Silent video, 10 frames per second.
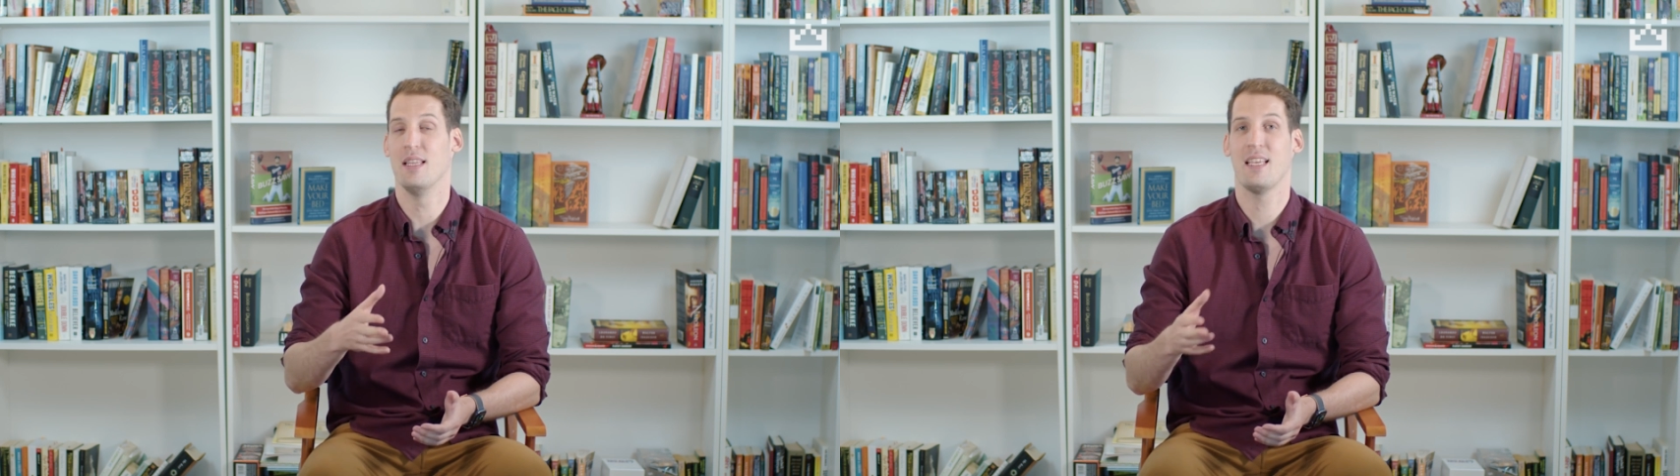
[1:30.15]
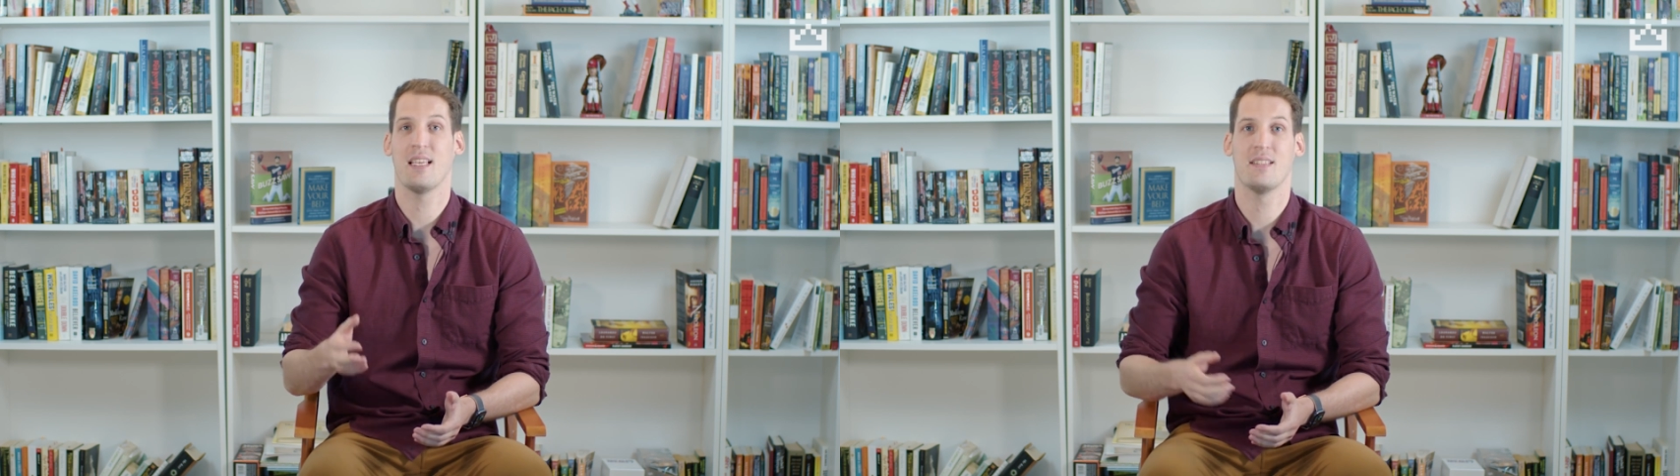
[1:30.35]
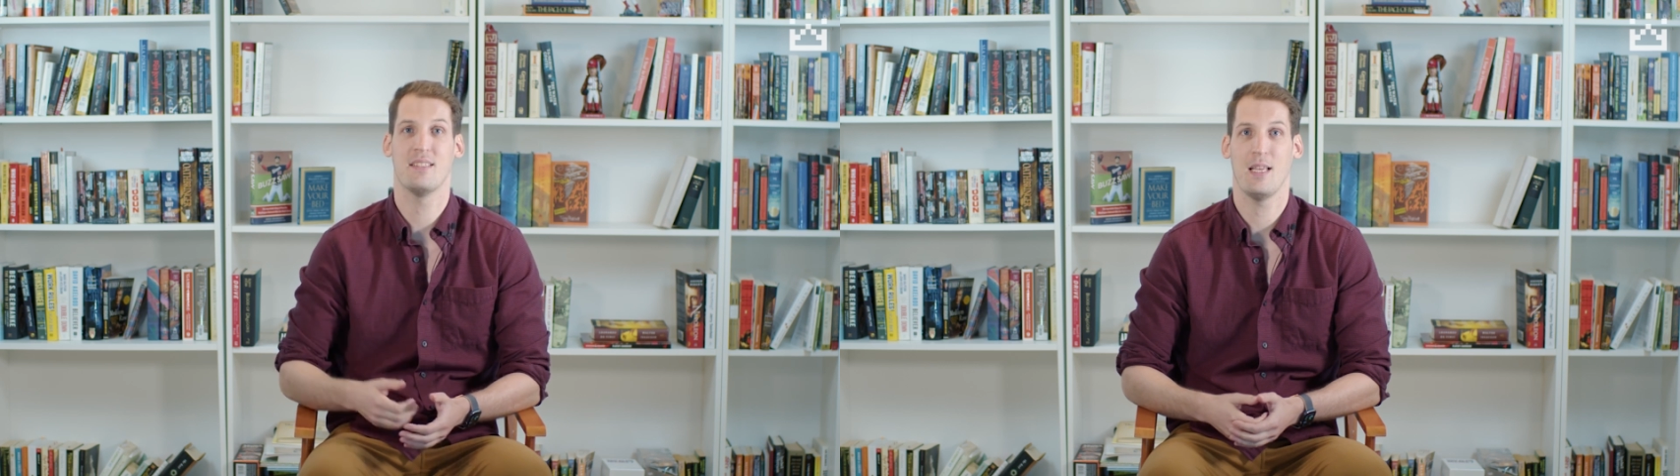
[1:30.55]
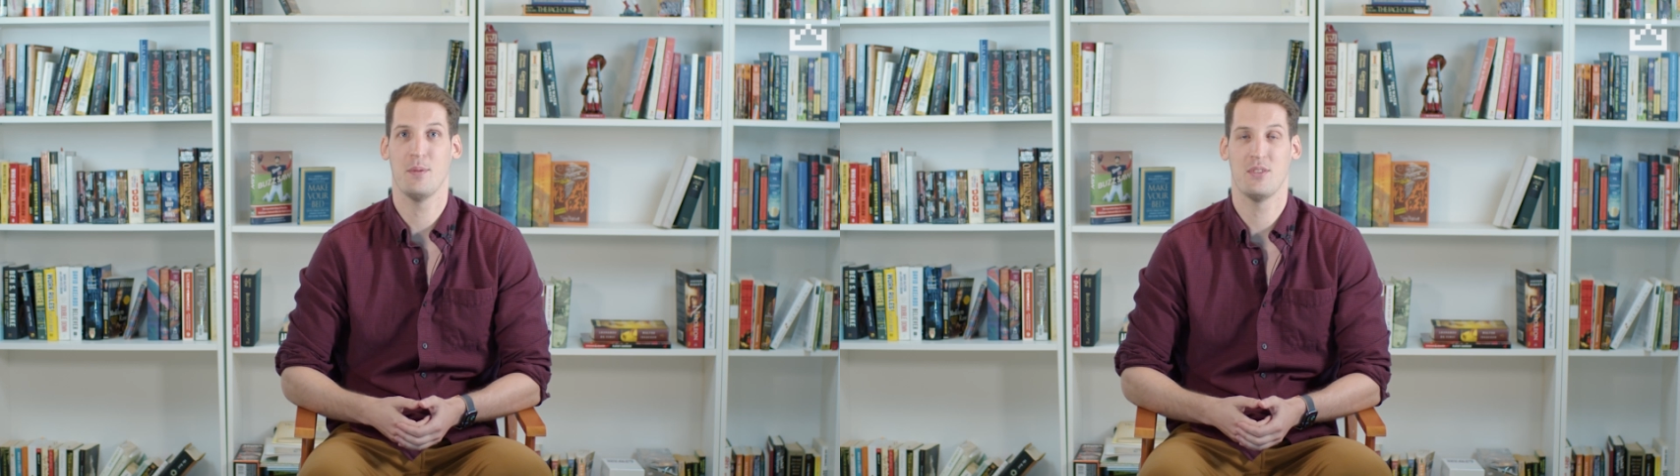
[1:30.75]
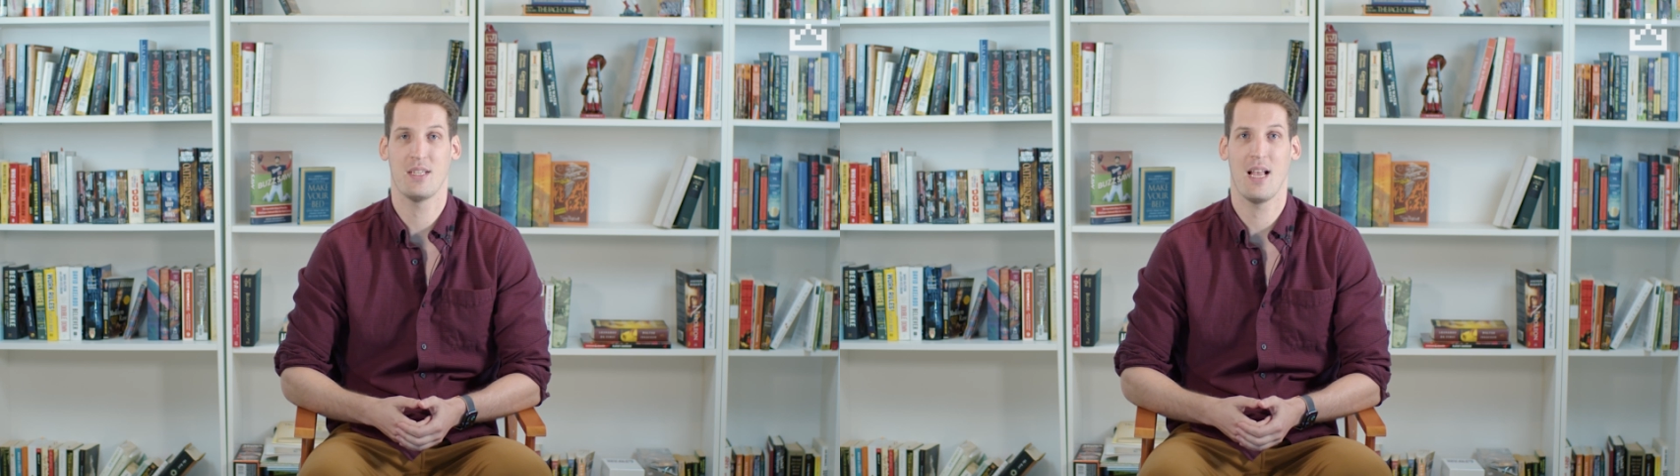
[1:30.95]
linking
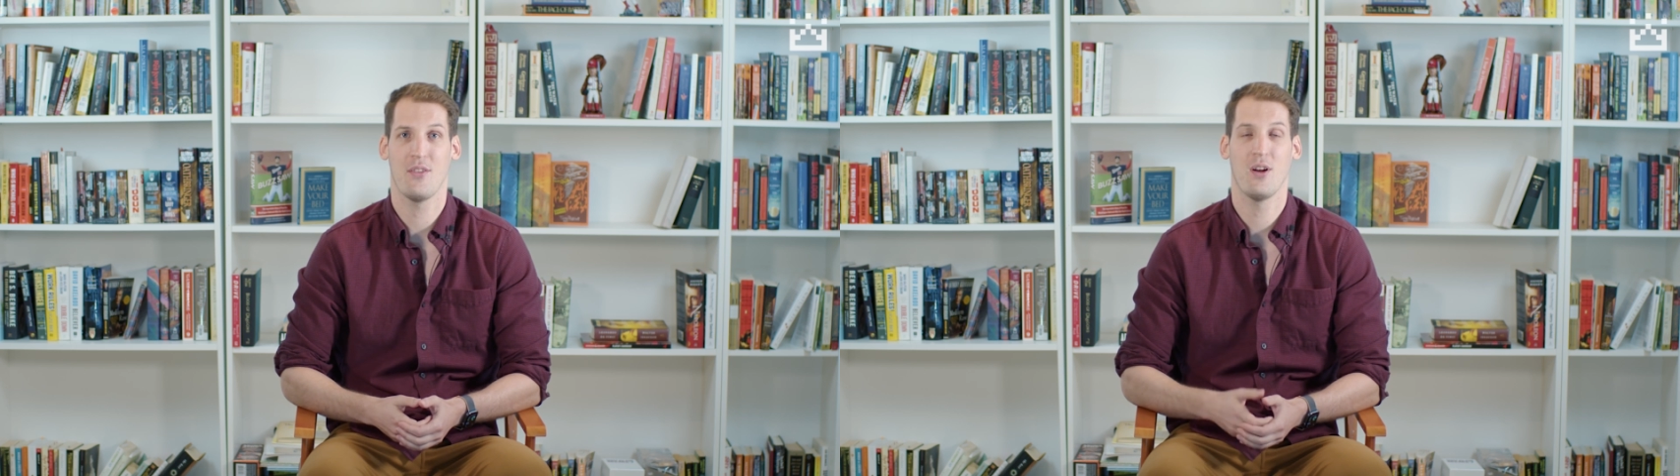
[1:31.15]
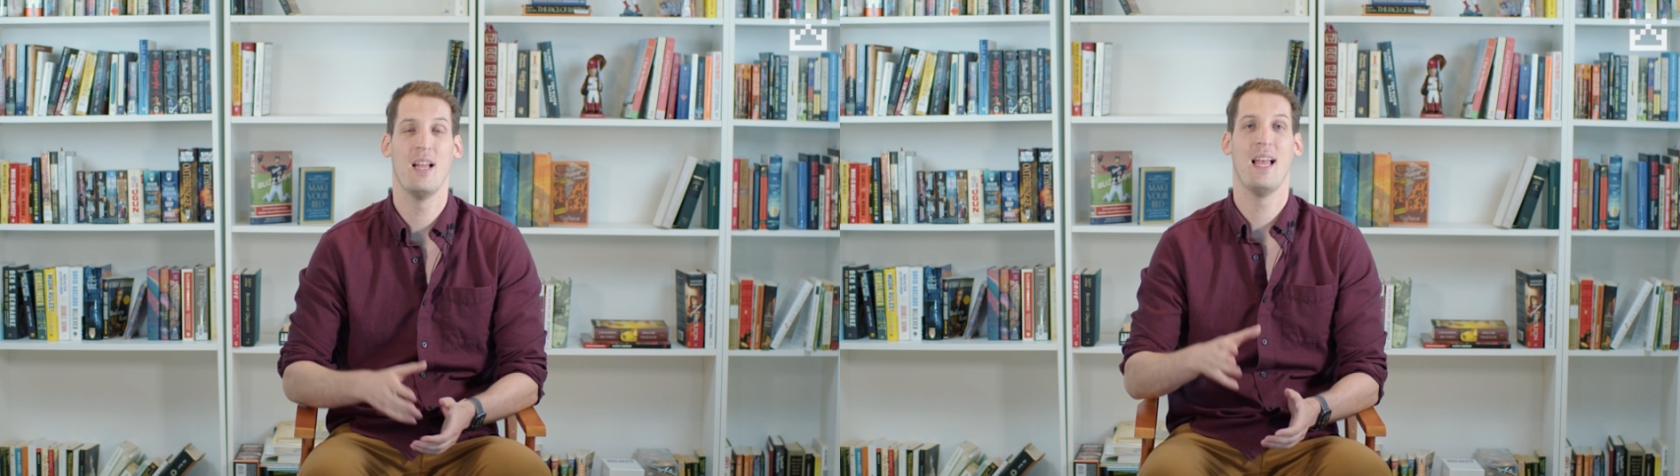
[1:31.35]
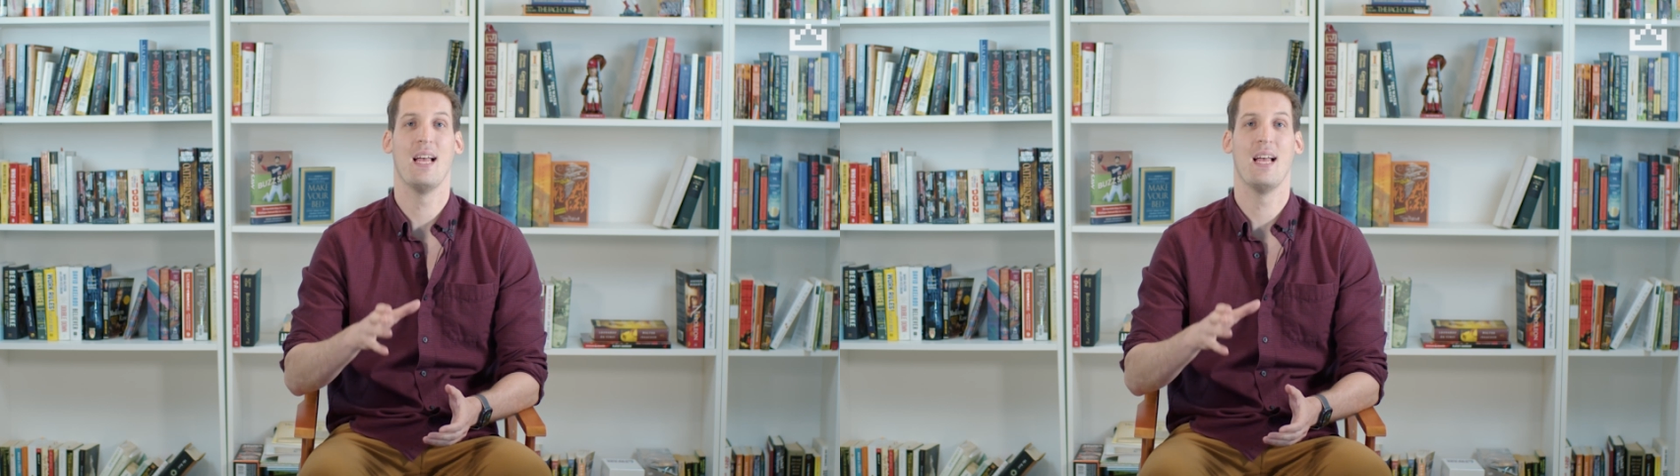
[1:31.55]
statements together,